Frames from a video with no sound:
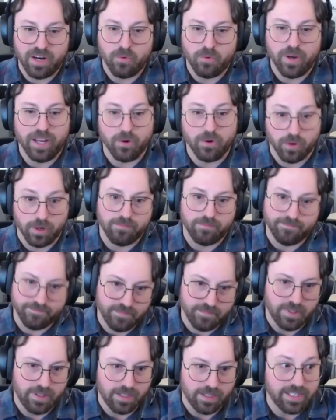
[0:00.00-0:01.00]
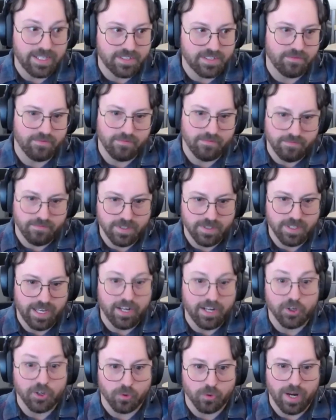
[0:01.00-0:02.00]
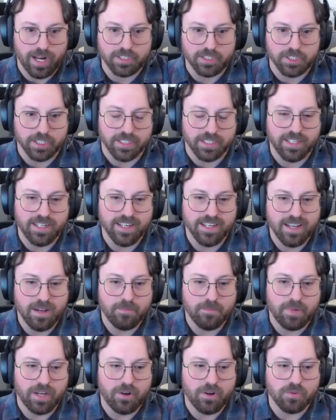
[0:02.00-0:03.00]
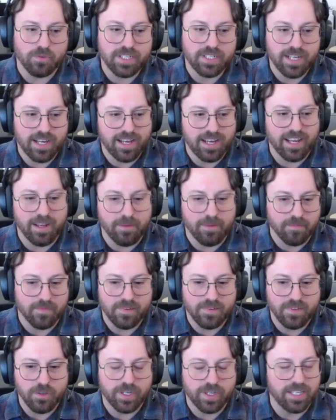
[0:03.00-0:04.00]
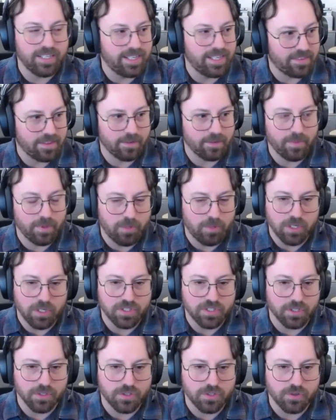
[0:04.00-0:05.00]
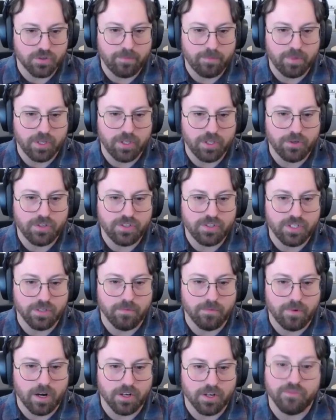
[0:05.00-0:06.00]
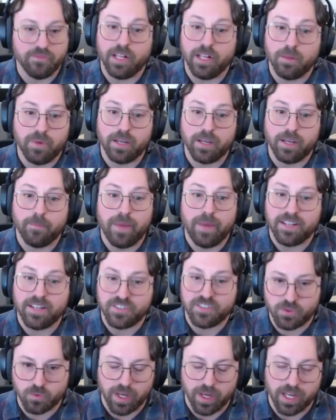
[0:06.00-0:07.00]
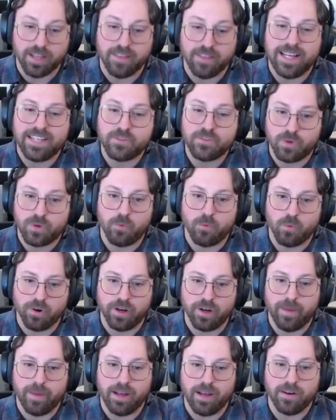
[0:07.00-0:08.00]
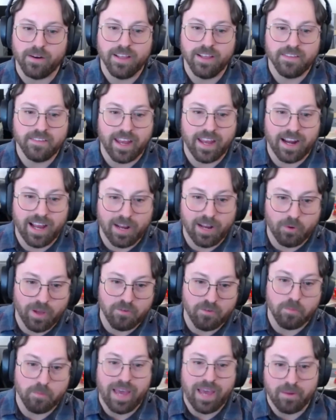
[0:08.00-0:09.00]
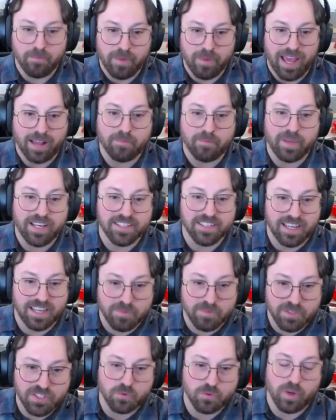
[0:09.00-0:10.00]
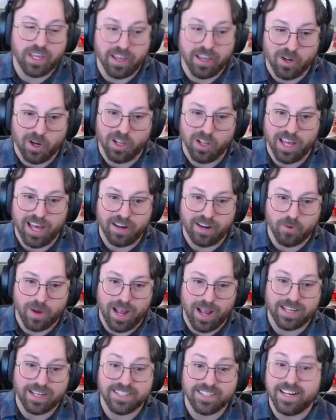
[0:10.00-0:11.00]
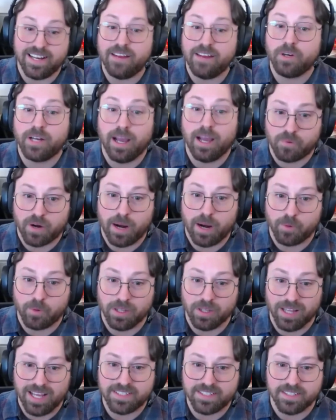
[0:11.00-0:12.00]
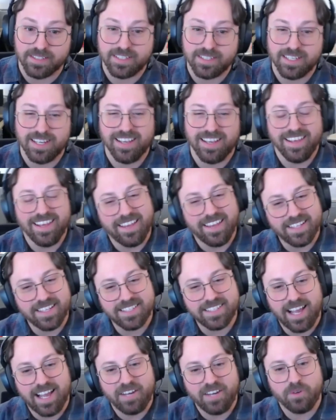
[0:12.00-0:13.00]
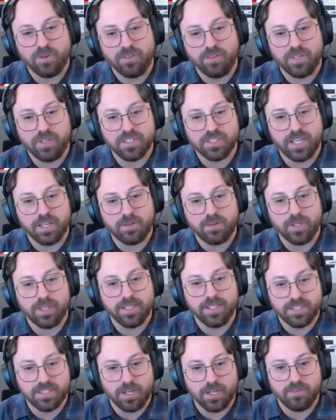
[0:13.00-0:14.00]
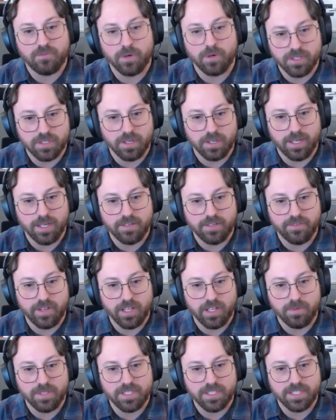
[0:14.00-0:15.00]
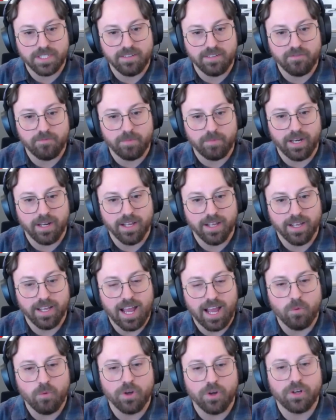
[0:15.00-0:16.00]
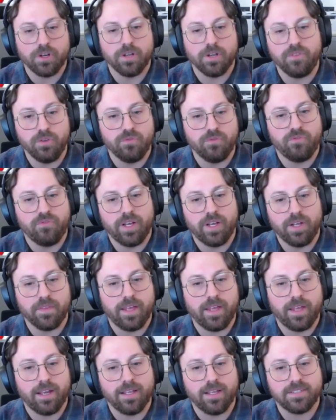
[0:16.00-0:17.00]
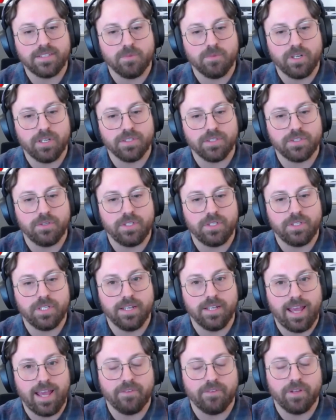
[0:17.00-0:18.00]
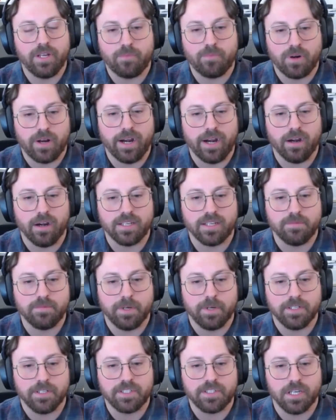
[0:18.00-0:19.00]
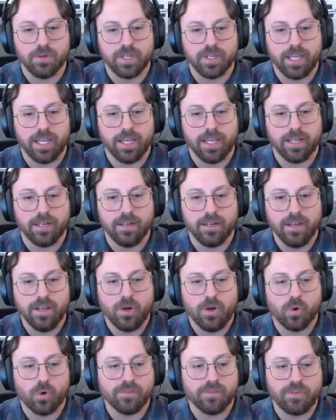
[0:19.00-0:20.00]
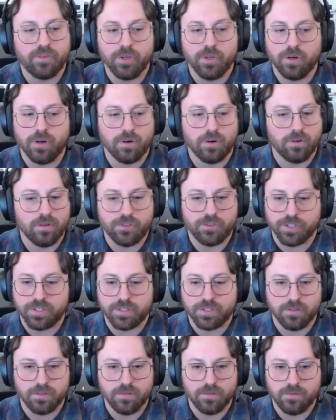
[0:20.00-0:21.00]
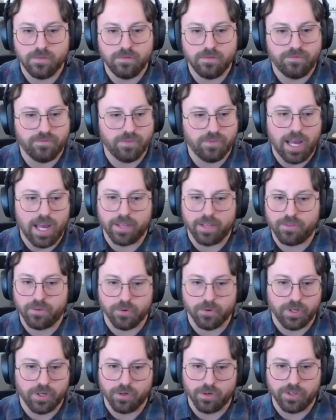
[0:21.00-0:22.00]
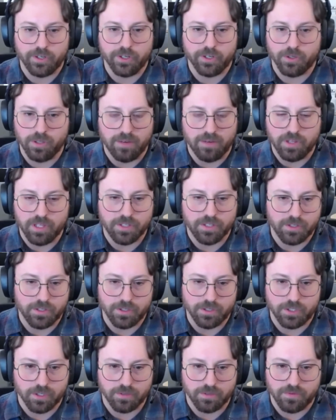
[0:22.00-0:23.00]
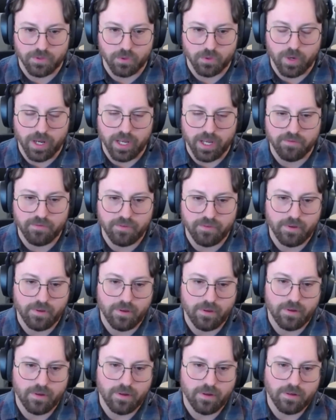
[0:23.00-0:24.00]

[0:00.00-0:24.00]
fairway, or at least in a direction. But over time, you can get the balls to go straight, but you still are developing a bad swing. And that's what I worry about, that I will have a bad back because I've been swinging all out of whack because I never got proper lessons. And that's kind of what it feels like with this software development stuff. But I wonder if you felt that as someone else who didn't have any prior experience going in, or if you're just flying through, you're loving this, you're surfing the wave.